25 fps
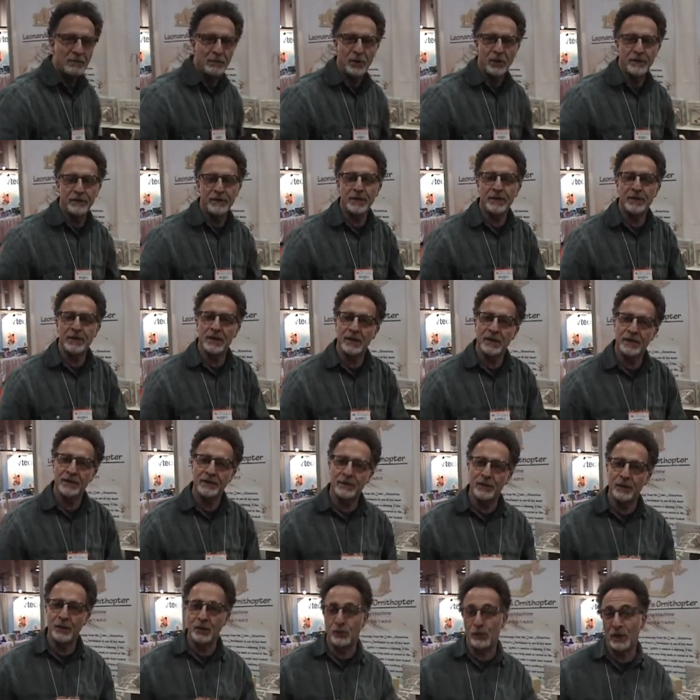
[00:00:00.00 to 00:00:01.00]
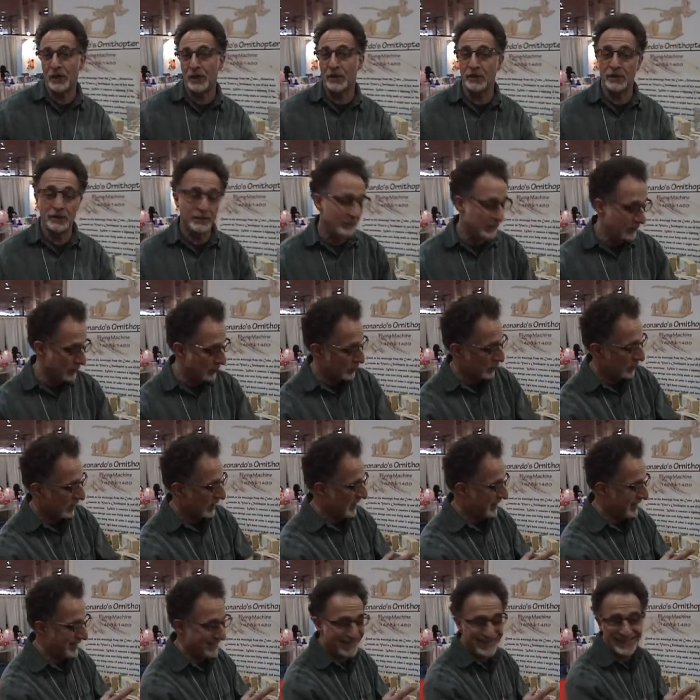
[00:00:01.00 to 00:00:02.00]
perfect thing for curriculum
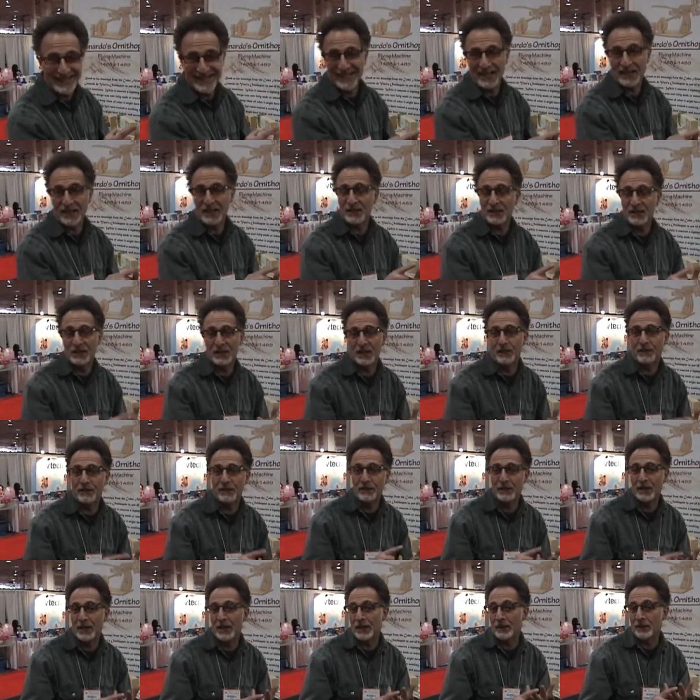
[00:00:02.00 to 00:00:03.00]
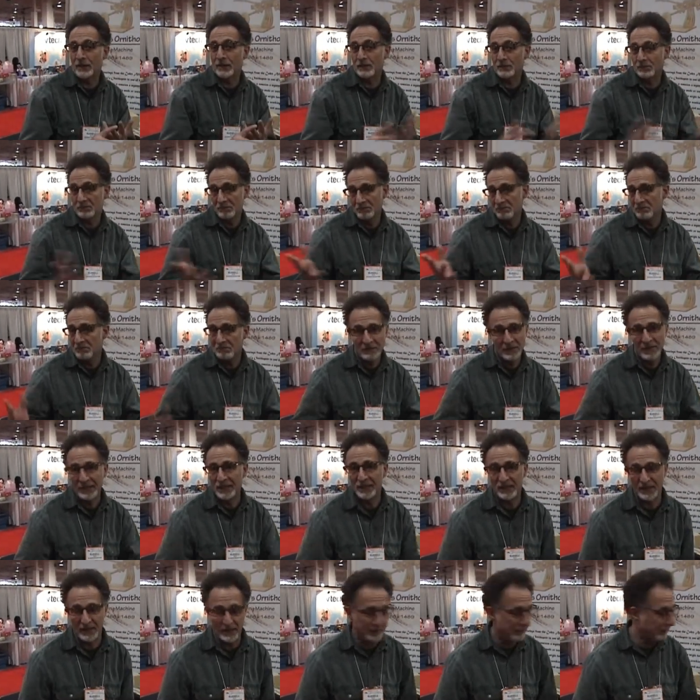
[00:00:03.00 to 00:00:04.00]
grades 6, 7, 8.
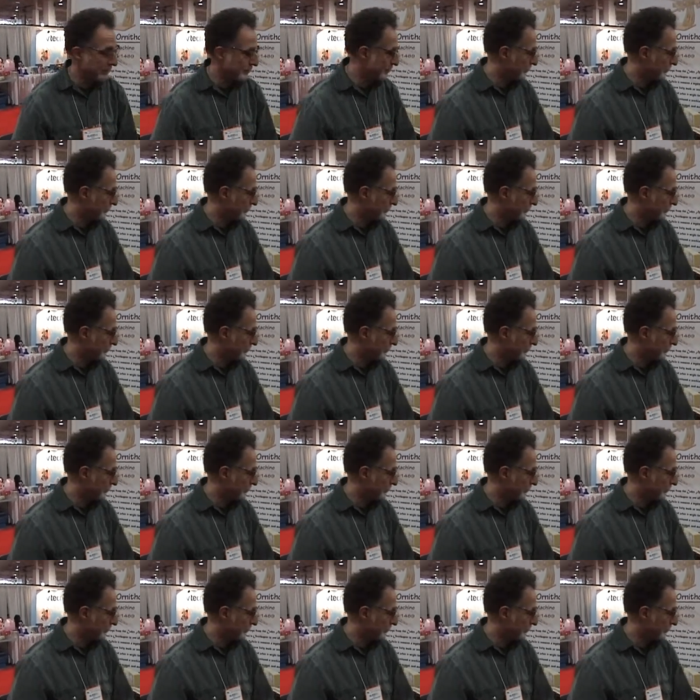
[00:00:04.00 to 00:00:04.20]
Easy.